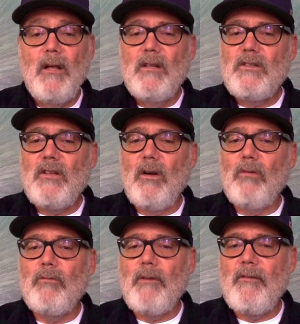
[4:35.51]
So
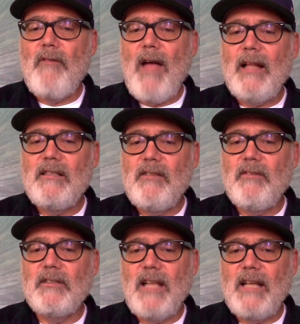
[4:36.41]
river valley
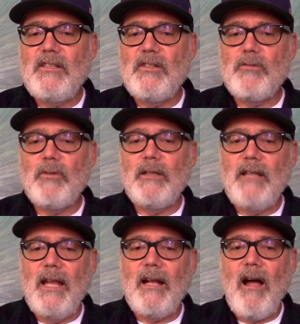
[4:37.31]
civilizations really
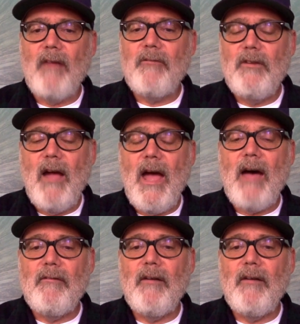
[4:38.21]
take off. You have